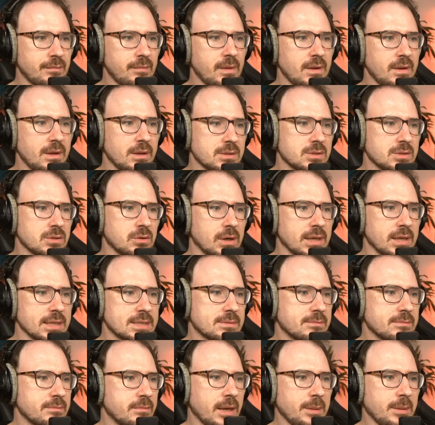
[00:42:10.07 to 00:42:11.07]
So let's
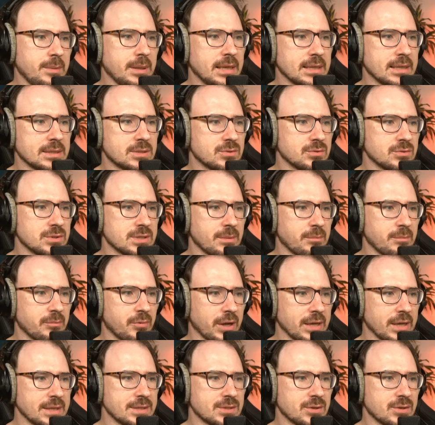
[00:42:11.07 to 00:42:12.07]
do some
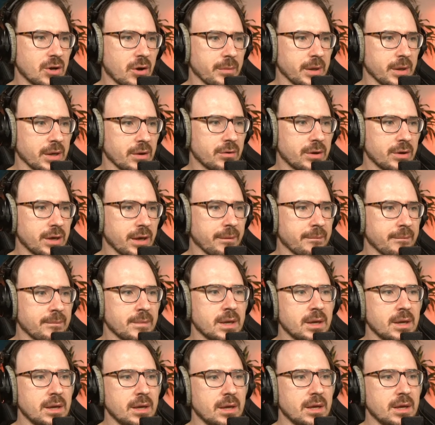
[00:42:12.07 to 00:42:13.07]
brainstorming. Okay,
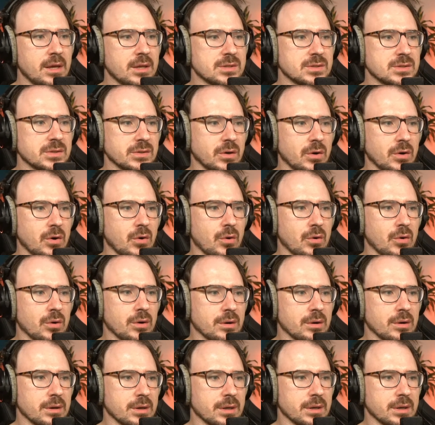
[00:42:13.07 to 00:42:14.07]

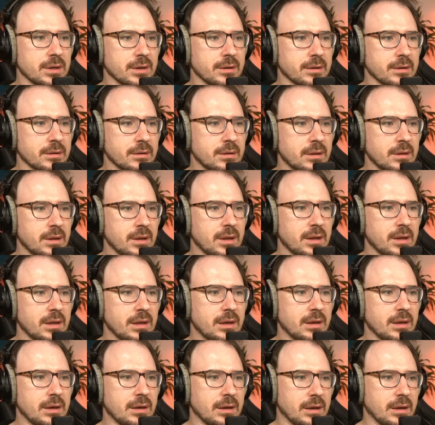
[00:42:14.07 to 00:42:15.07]
so
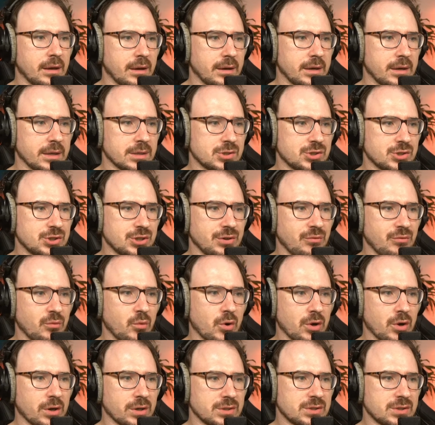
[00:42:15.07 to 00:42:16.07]
does she
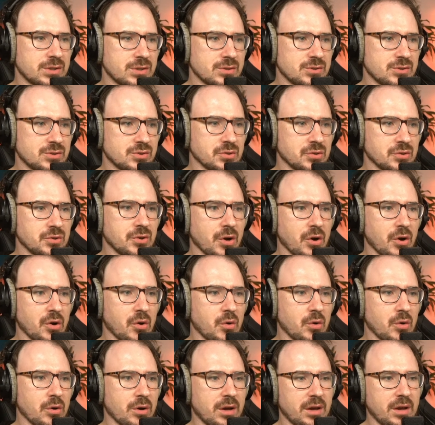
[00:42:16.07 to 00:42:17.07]
want to
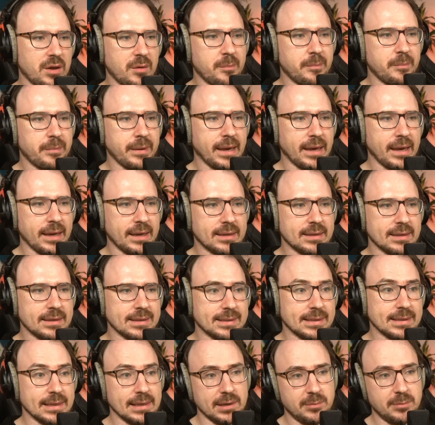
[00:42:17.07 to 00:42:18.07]
go back
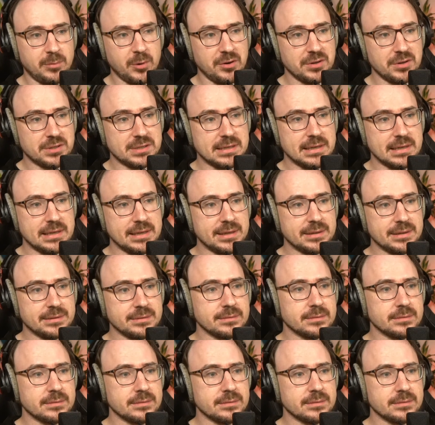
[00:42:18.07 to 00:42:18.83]
deliberately